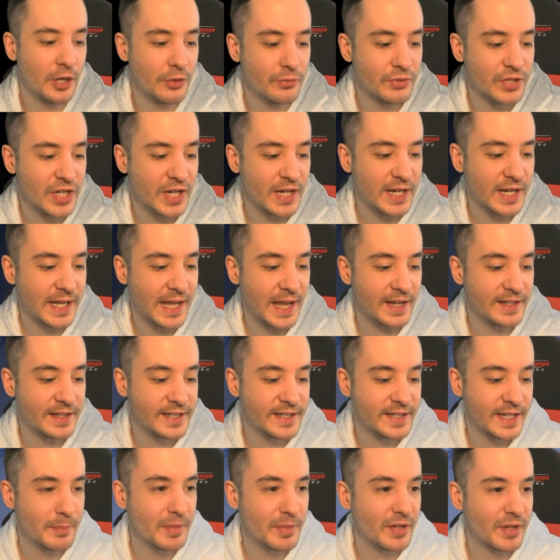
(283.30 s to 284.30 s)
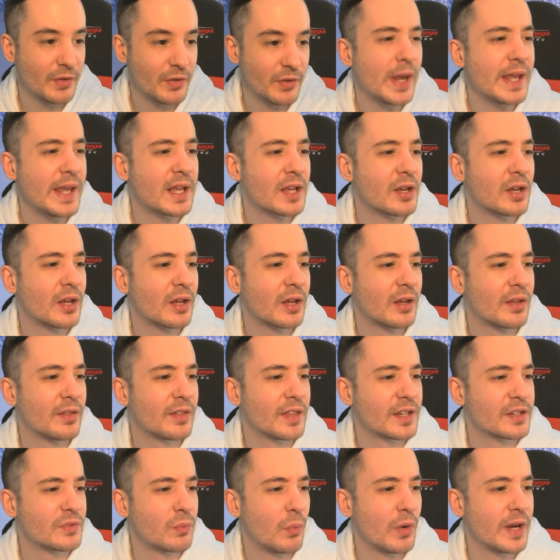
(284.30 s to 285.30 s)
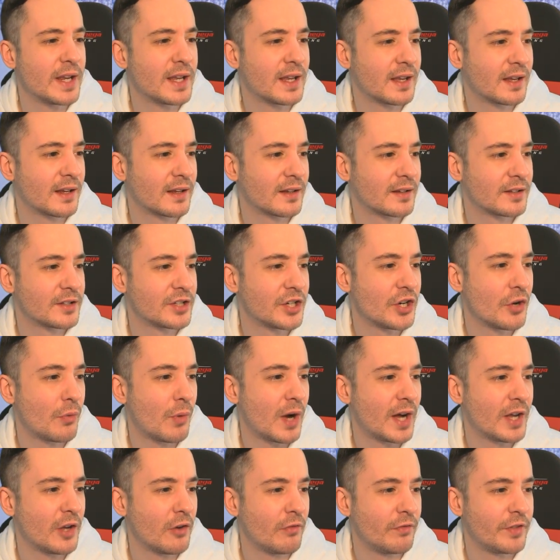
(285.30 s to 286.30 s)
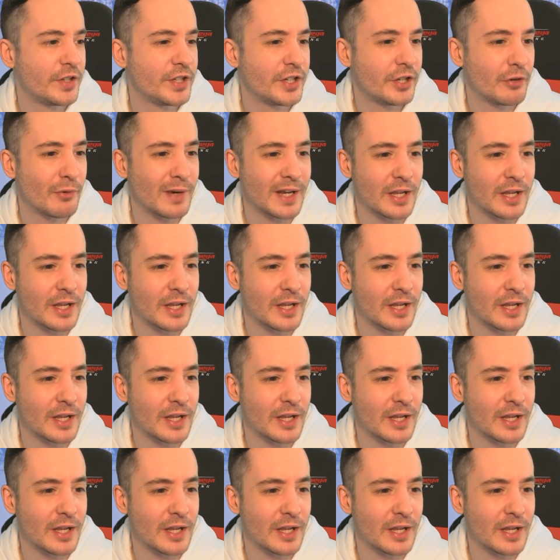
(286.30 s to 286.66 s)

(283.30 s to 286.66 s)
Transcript: Who's going to get a team of the week this week? Do you know what I often do?